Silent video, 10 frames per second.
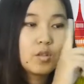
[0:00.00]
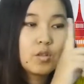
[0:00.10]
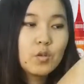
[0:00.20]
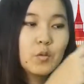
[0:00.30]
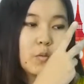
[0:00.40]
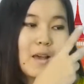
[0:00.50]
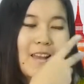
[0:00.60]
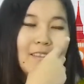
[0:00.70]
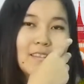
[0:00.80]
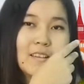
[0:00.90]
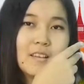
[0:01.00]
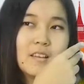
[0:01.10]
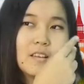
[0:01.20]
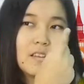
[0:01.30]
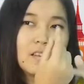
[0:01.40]
Two and
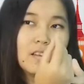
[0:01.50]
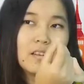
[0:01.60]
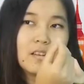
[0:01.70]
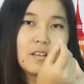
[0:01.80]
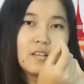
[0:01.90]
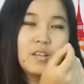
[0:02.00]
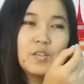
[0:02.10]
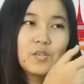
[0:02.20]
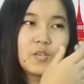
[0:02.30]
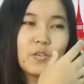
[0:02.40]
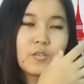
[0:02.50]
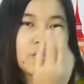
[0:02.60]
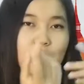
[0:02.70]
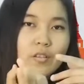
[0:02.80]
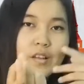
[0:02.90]
is used in order
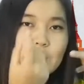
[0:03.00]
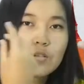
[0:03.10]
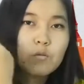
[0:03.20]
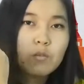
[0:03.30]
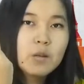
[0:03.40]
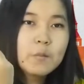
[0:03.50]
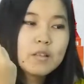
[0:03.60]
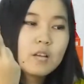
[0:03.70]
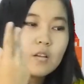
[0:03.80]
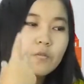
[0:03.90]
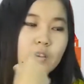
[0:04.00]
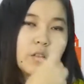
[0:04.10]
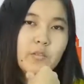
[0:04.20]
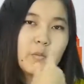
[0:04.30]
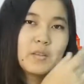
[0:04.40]
to connect two verbs.
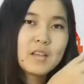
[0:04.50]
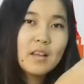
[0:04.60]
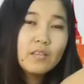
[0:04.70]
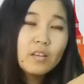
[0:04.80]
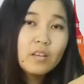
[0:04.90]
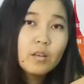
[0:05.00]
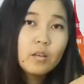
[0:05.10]
First verb is hunting.